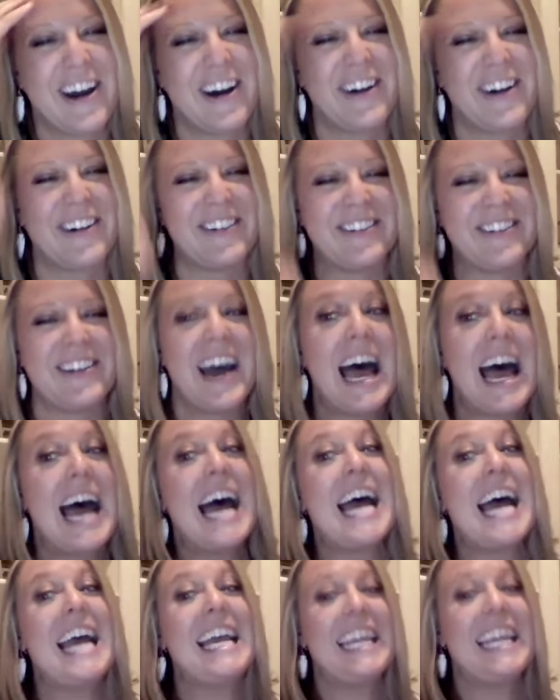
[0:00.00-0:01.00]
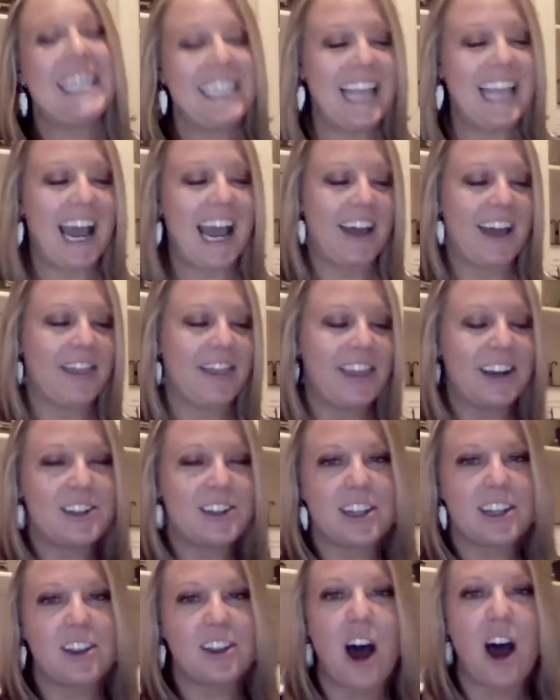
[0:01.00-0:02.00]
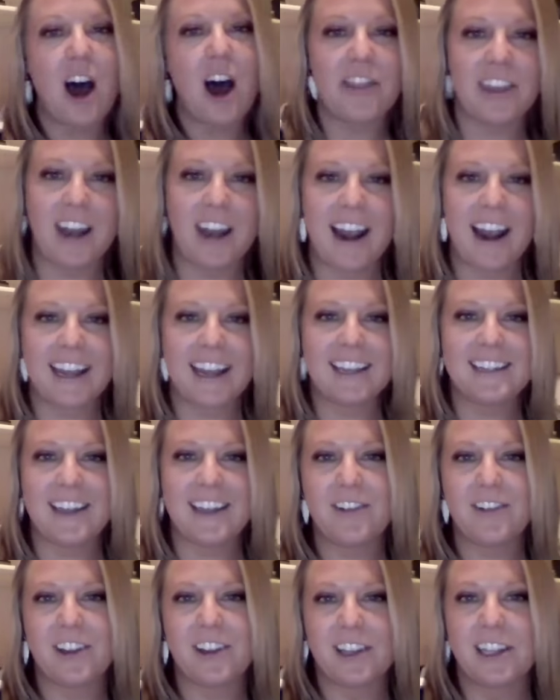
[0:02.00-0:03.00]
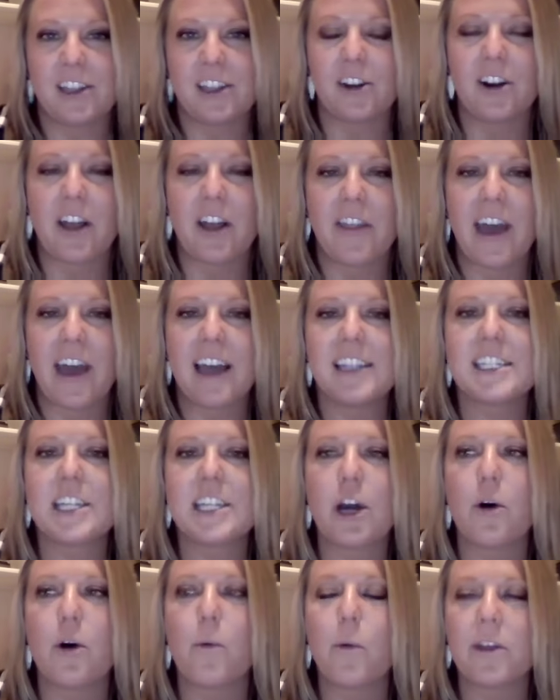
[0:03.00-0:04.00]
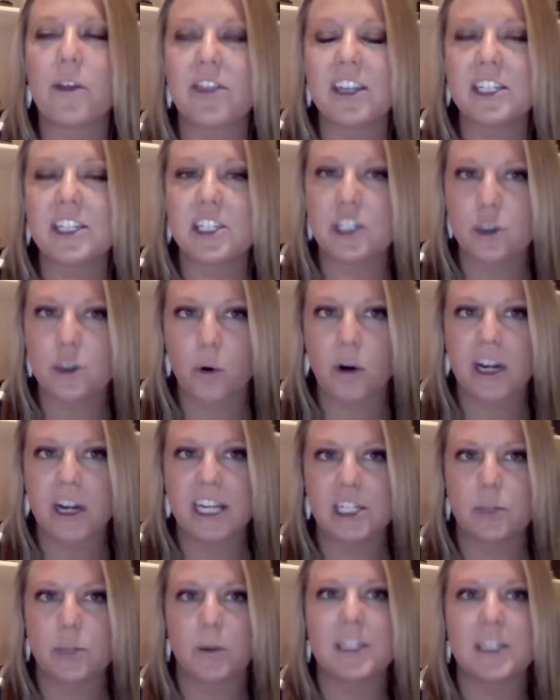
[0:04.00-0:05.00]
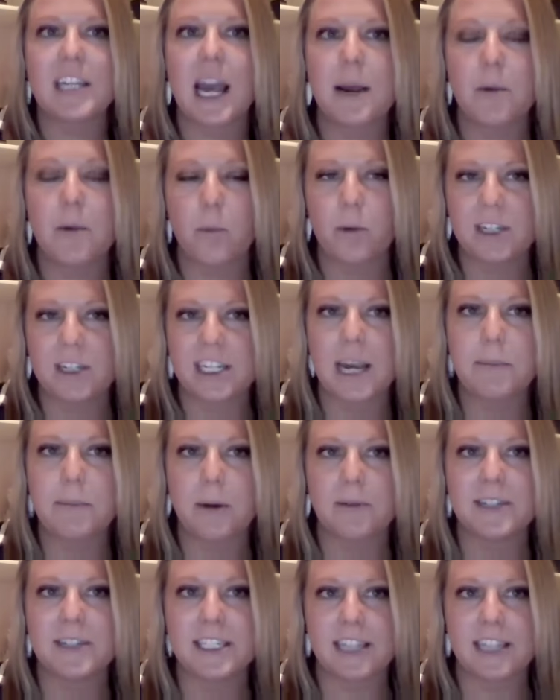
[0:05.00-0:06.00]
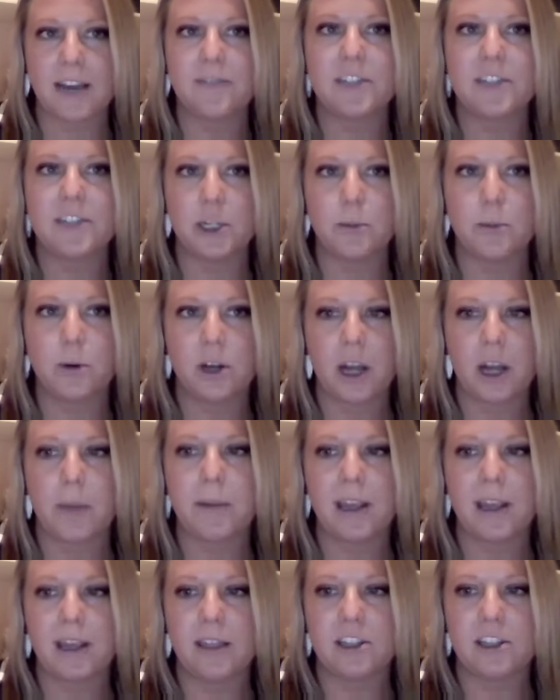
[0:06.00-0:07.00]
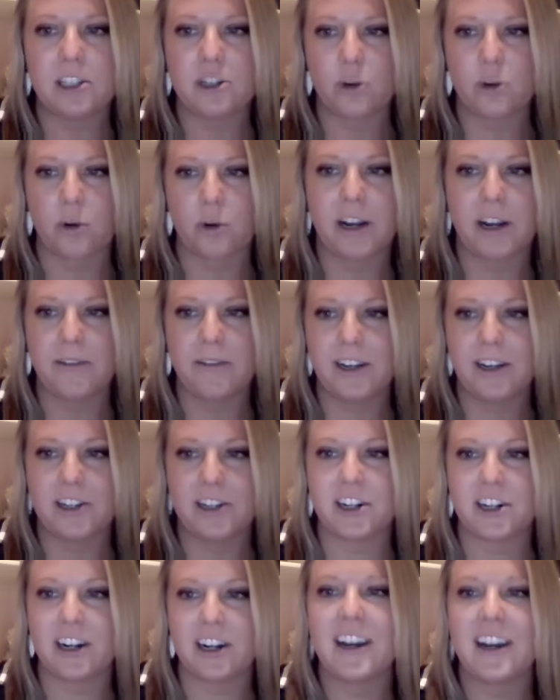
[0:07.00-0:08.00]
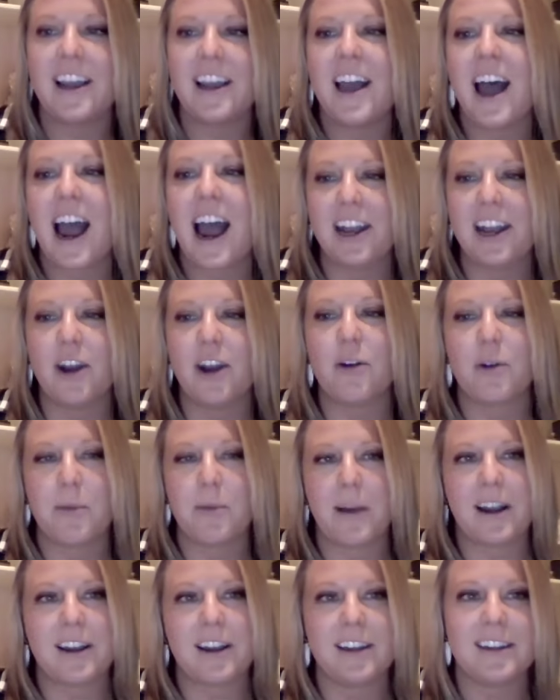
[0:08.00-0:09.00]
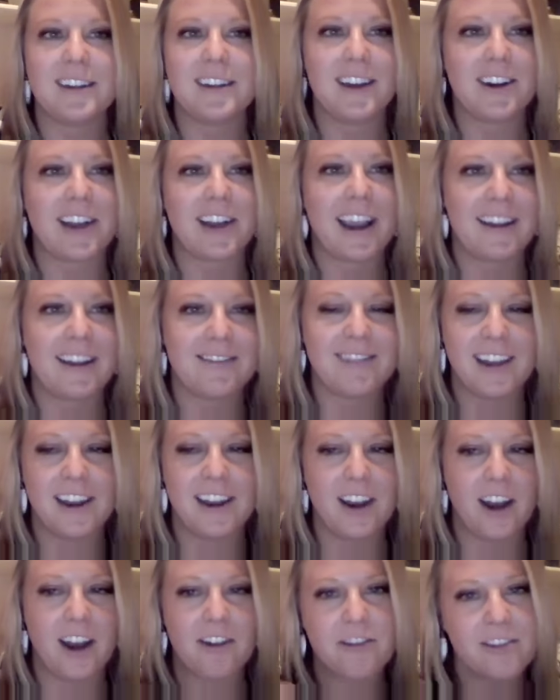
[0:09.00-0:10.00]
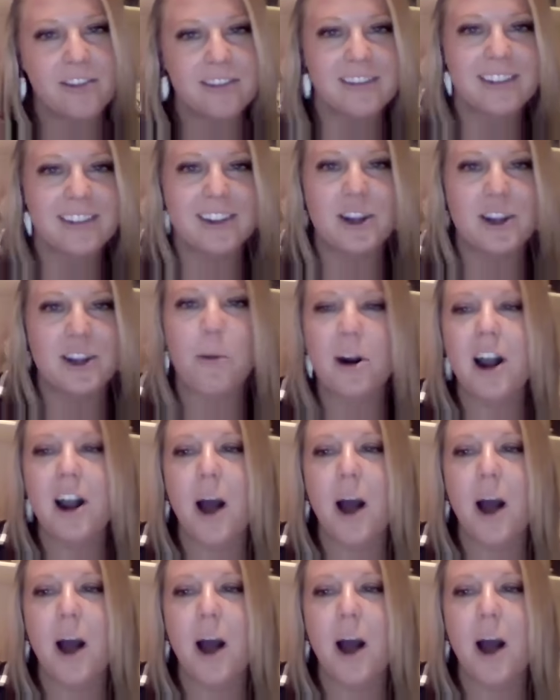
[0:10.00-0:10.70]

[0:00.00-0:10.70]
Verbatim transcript: so yeah there's a lot that i can definitely learn on that so with the stories what type what type of stuff do you put up in the story feature i know rebecca okay enough no more